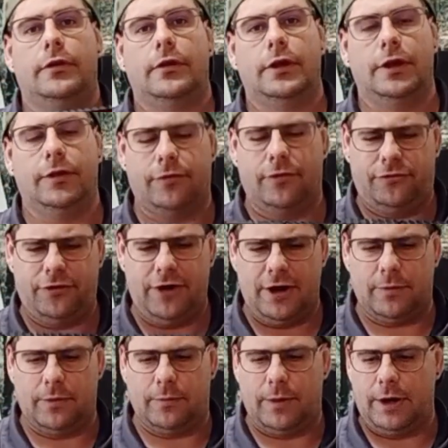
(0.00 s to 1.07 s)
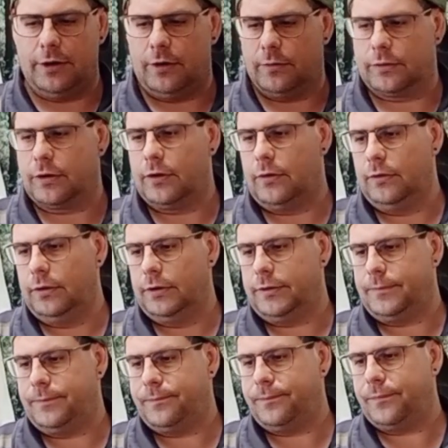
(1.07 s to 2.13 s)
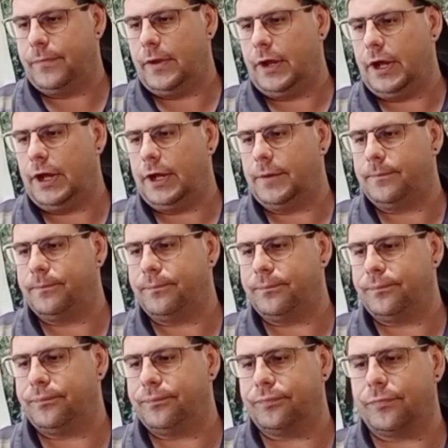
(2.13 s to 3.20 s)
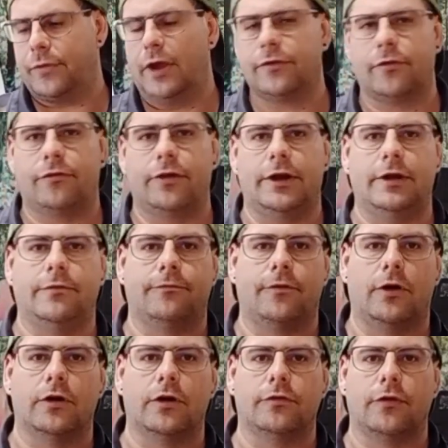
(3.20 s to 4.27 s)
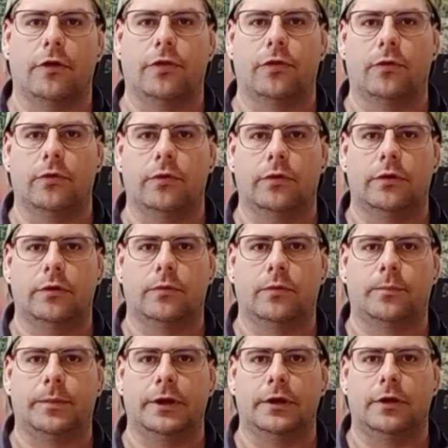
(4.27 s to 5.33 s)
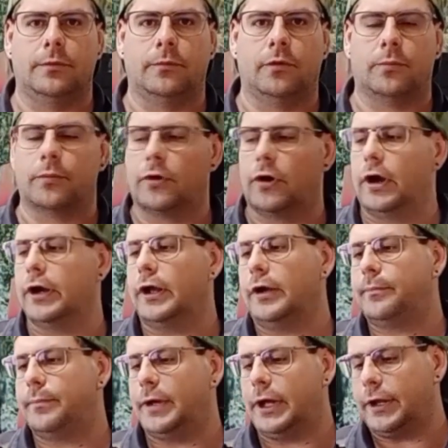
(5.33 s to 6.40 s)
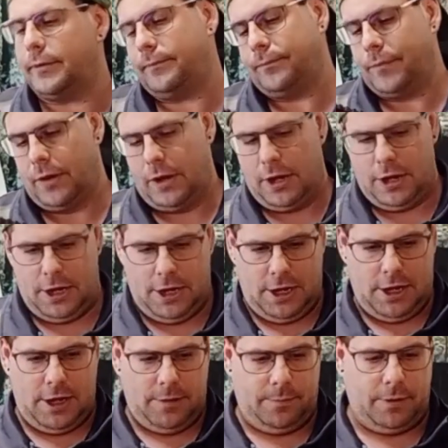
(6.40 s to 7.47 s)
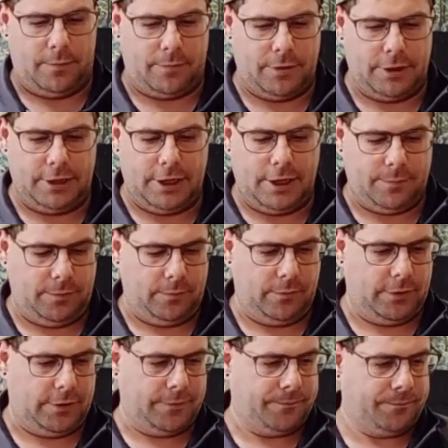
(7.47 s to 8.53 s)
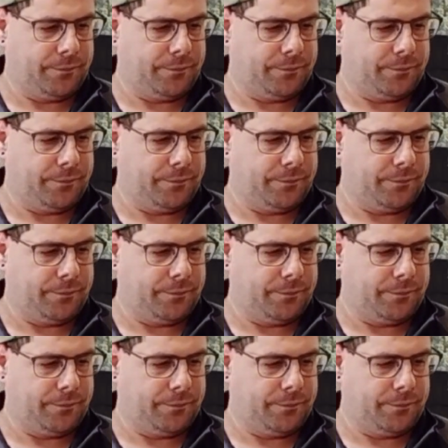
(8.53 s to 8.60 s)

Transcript: It's a cherry red, I would call it. As I've seen in photos, I thought it would be a lot more brighter, but I'm pretty happy with her.